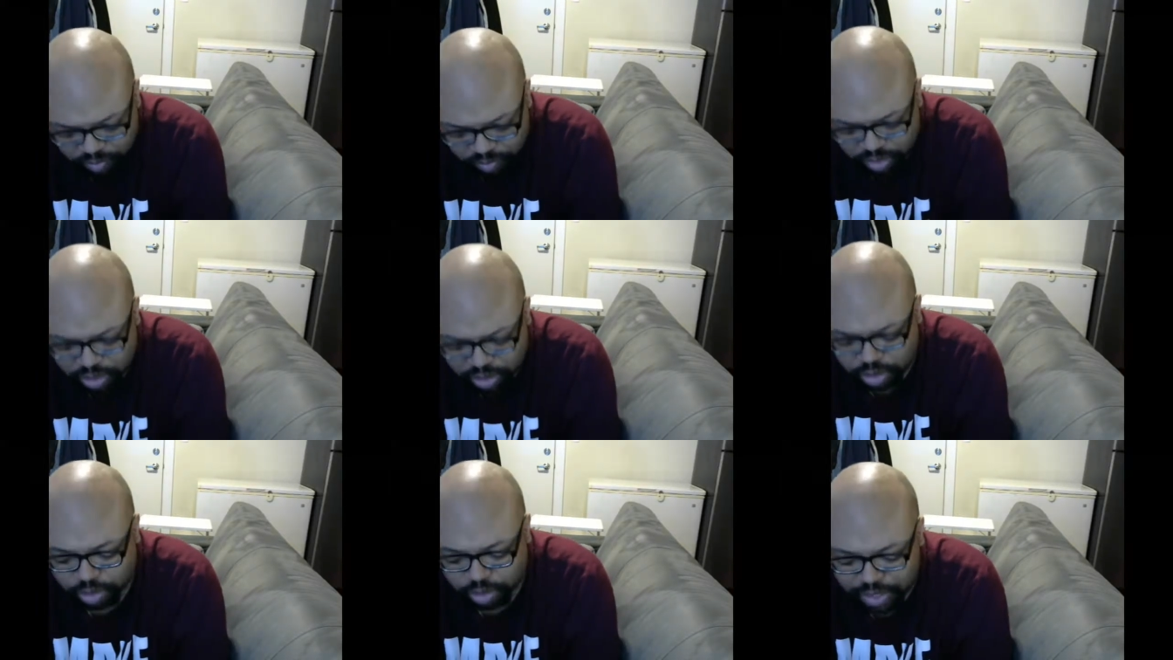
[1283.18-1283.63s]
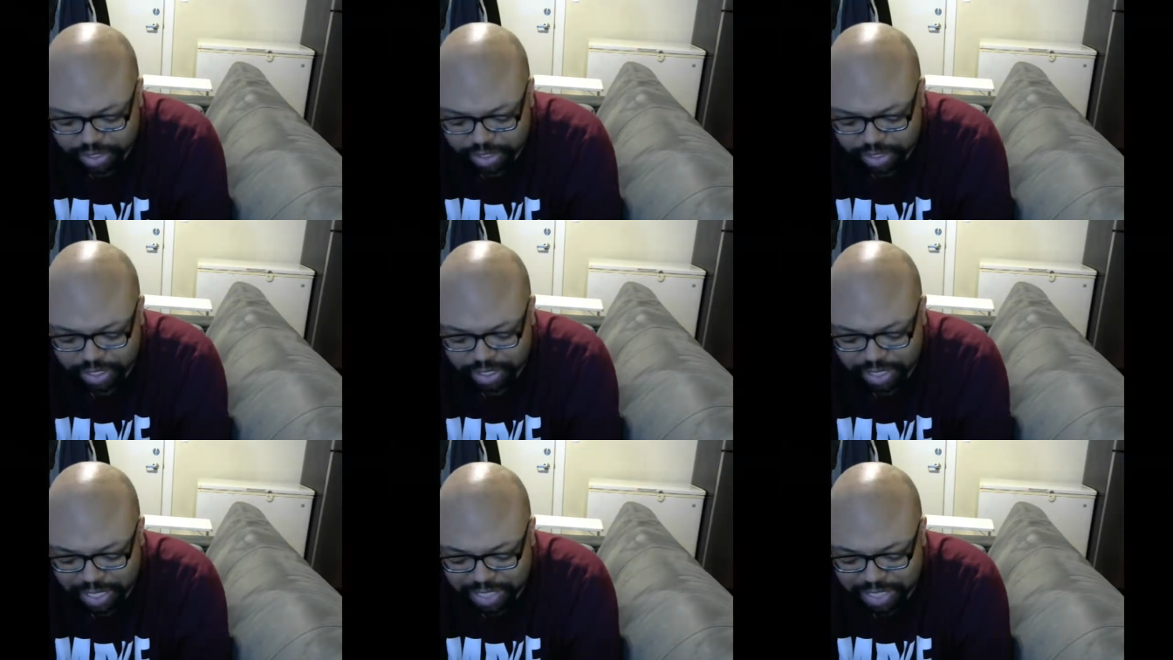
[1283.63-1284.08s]
you know, he,
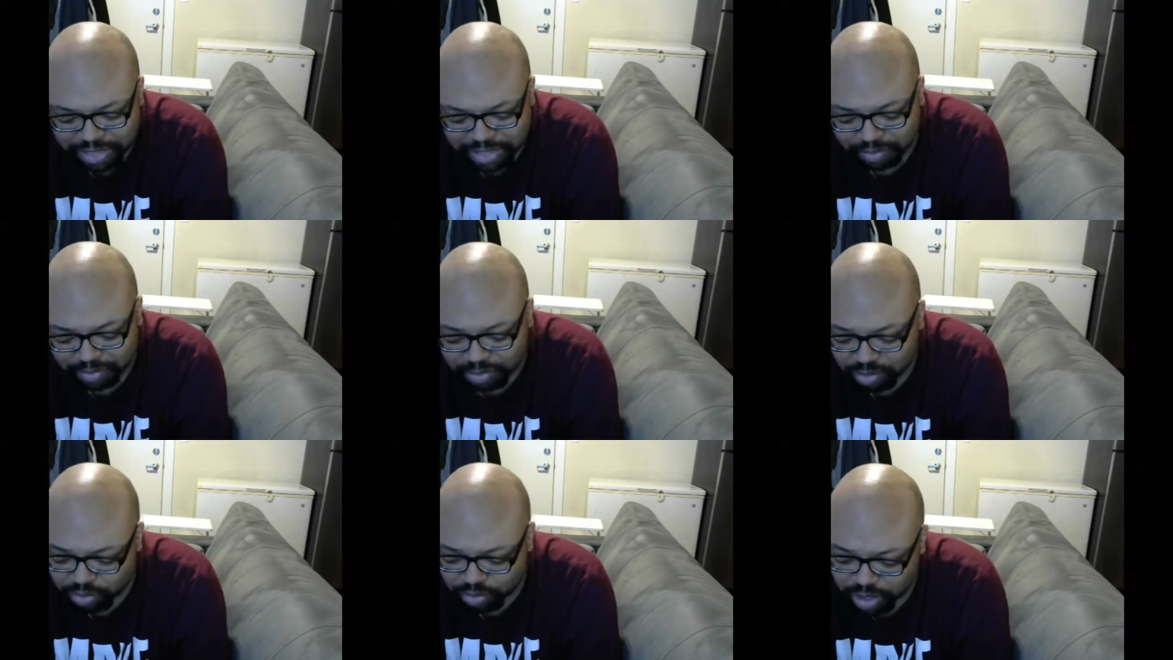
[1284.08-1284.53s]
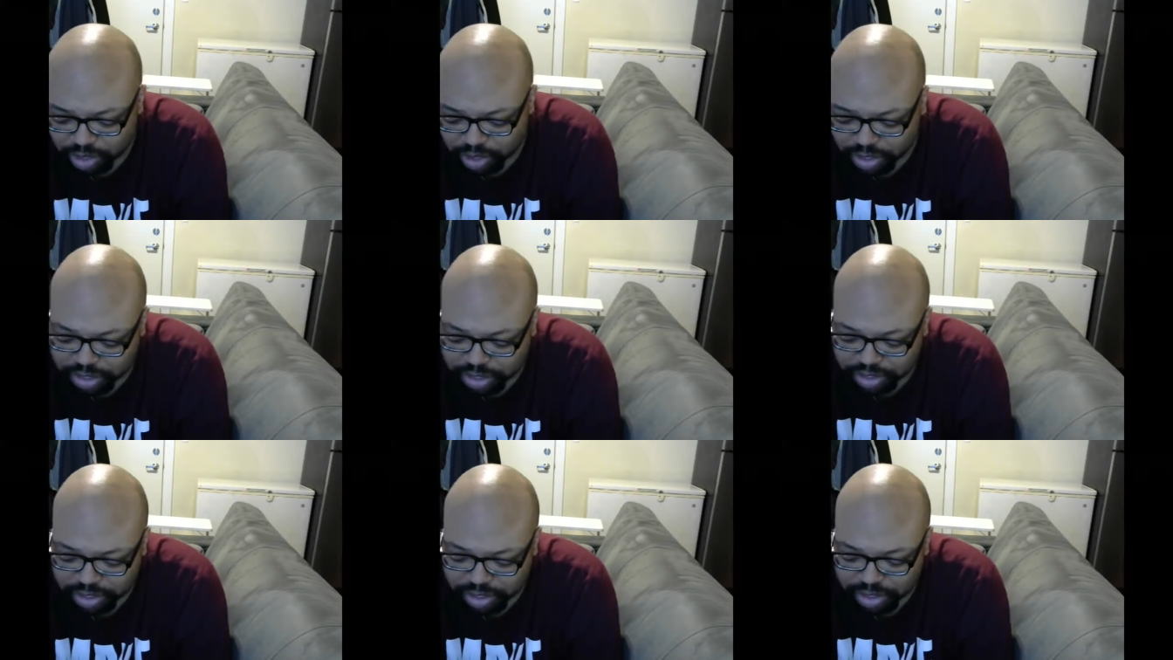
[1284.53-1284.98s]
he had something where
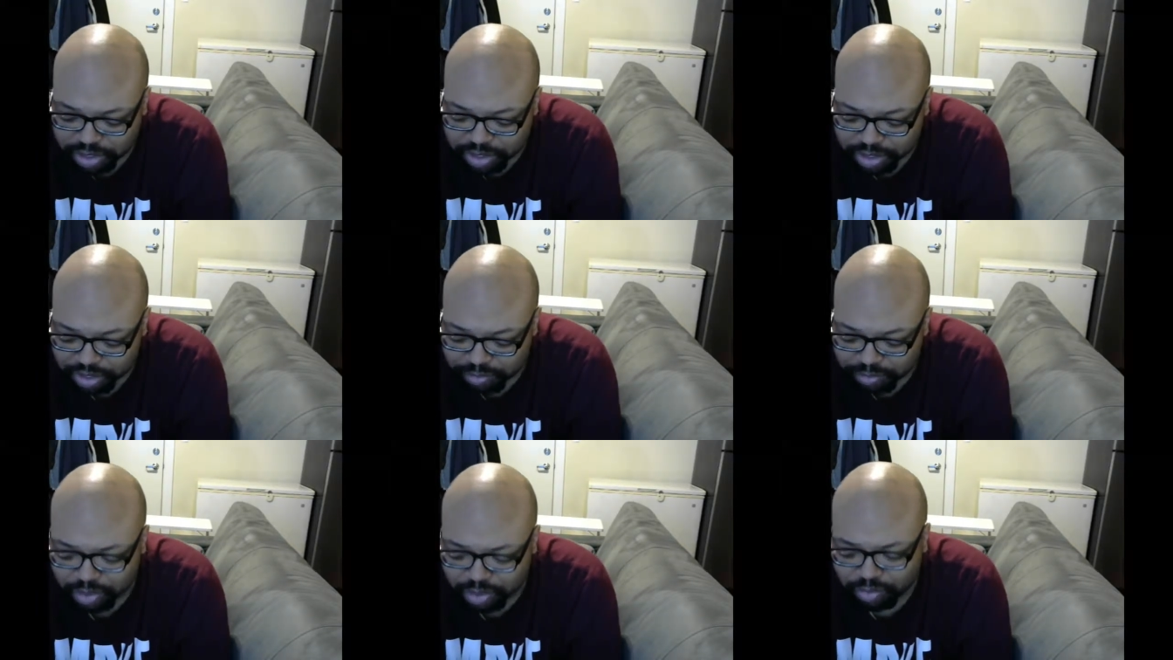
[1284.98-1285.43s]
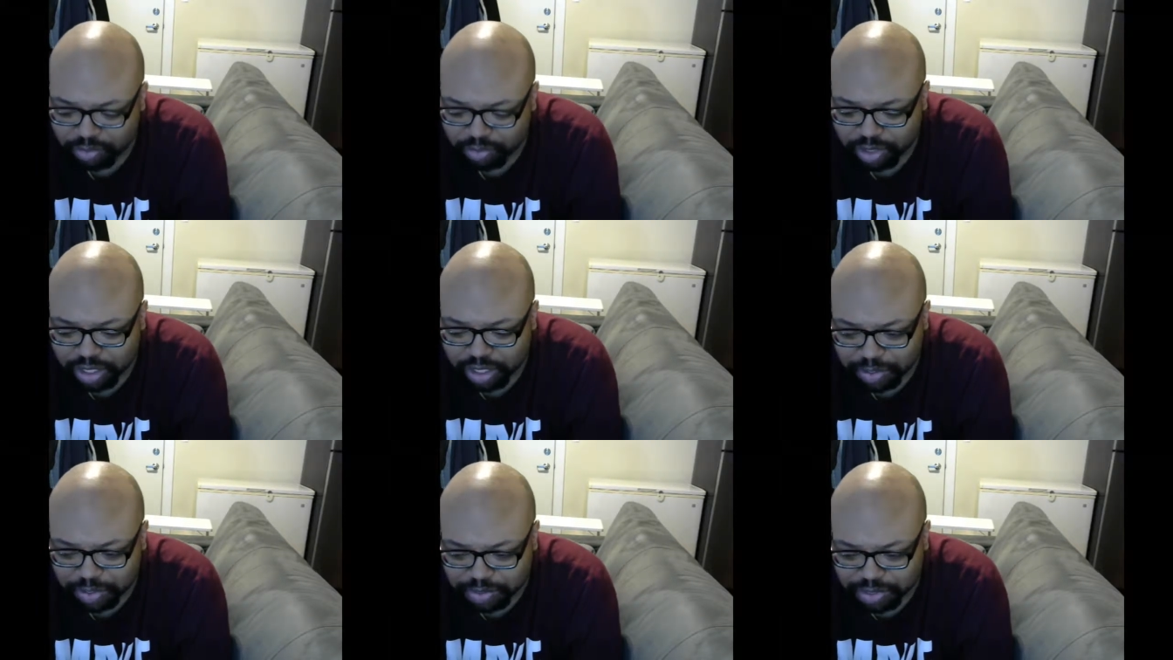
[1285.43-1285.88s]
he, he talking about
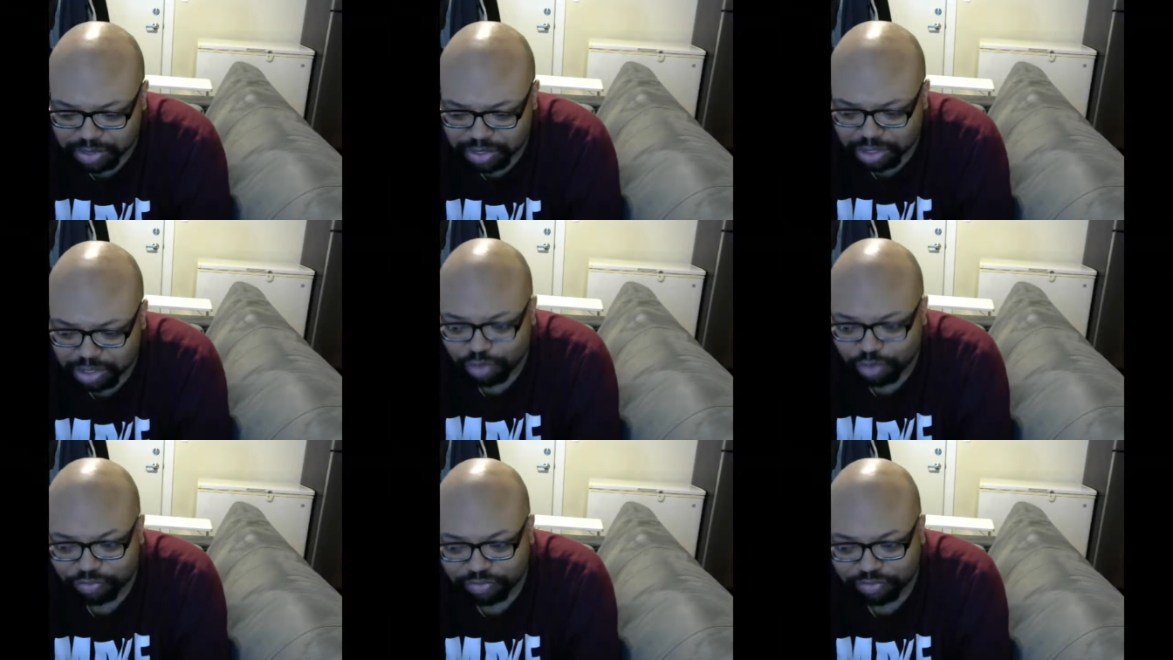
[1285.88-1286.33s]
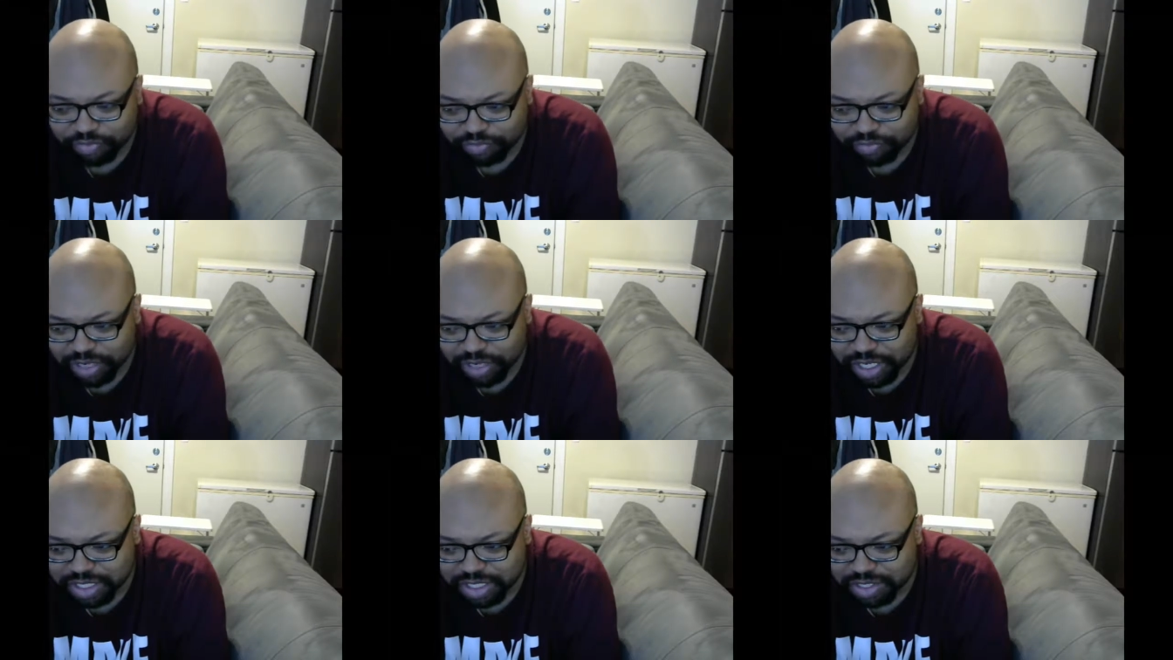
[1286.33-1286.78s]
where it was a note from
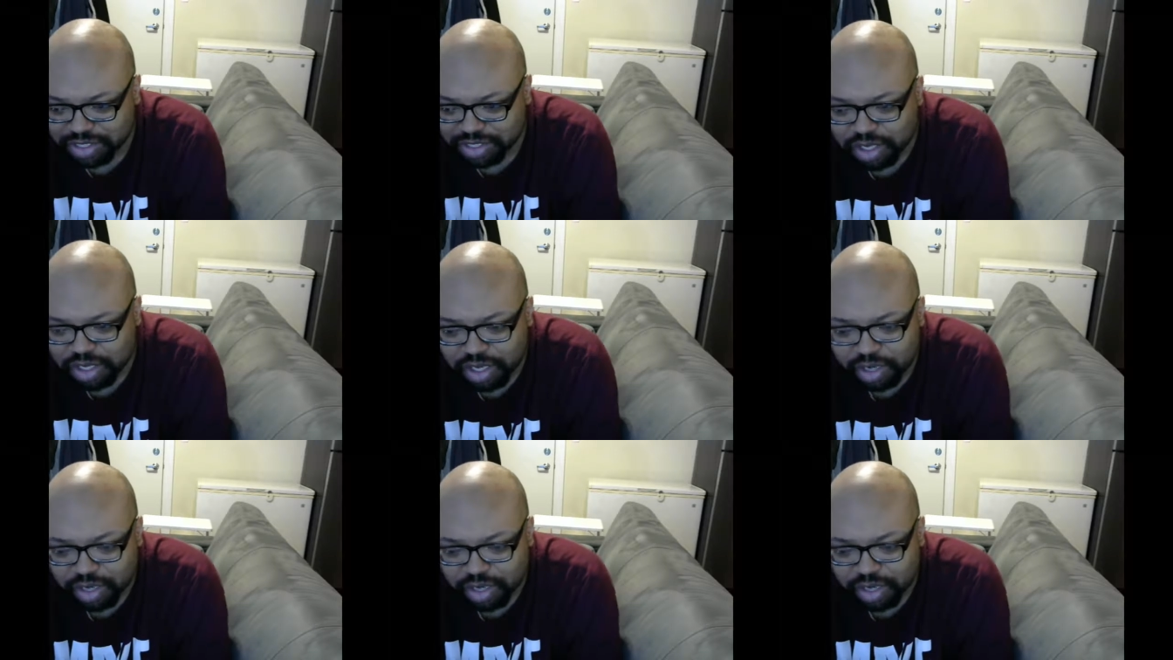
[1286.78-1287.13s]
Vince